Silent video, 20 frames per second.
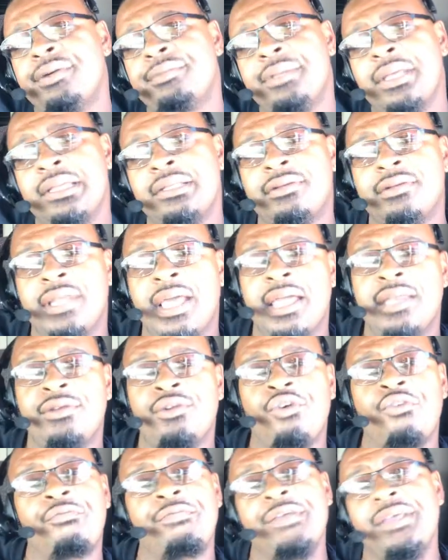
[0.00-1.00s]
up there to that
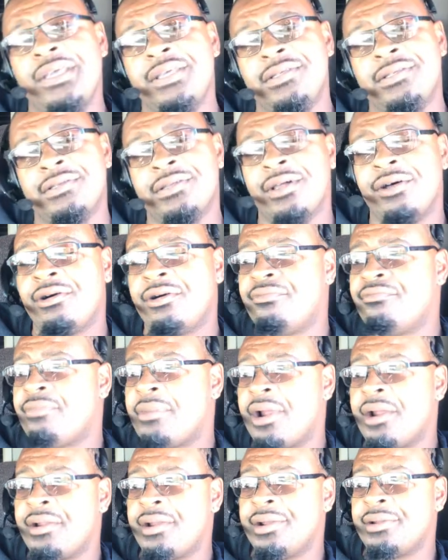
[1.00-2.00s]
northeast, so I'm
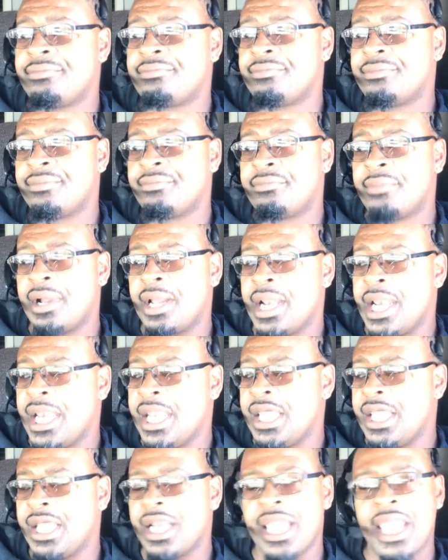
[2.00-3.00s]
burning a
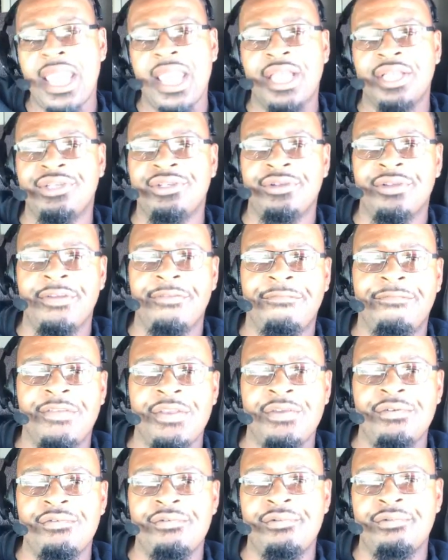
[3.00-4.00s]
little extra in
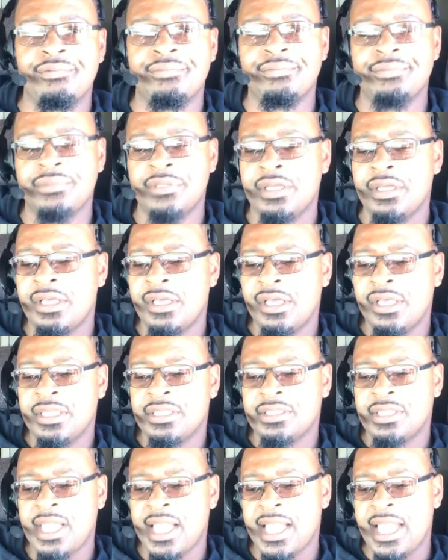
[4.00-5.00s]
fuel.
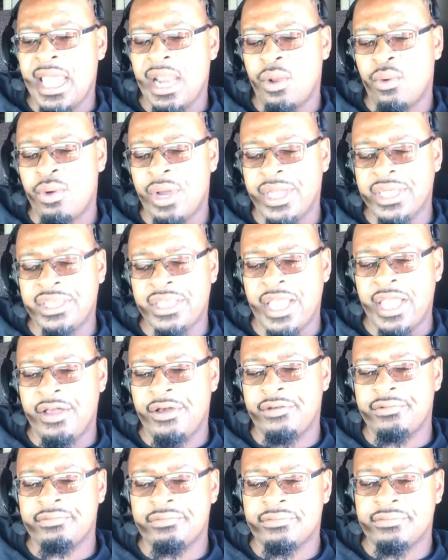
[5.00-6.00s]
So I gotta watch
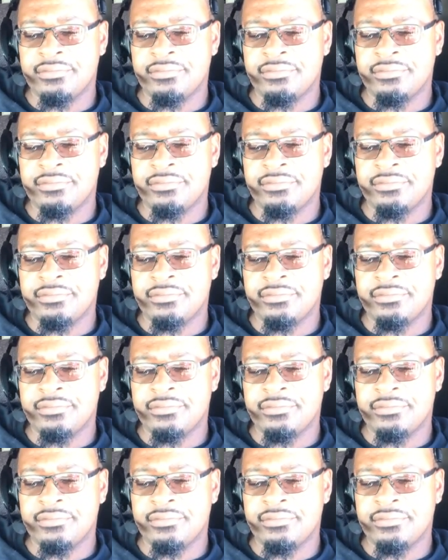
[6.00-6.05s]
out,